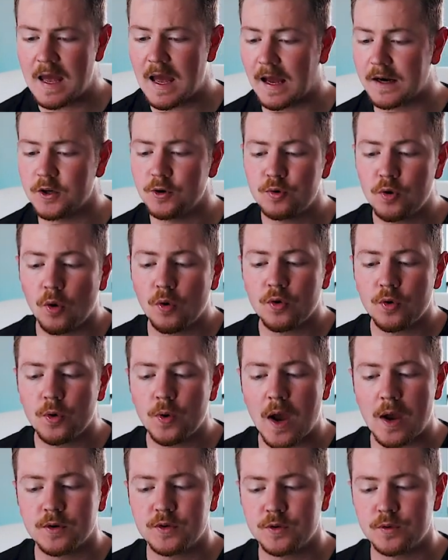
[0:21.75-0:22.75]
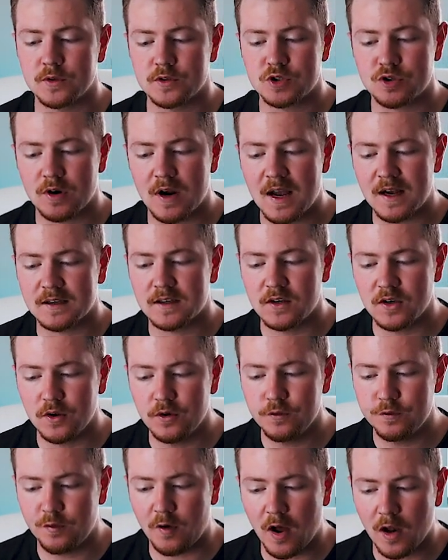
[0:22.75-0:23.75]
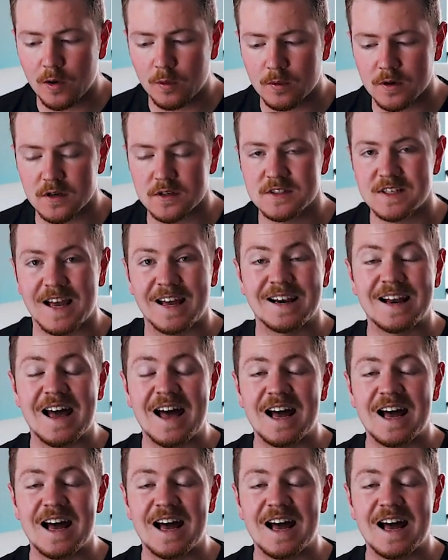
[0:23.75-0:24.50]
and who don't know how to attract new followers and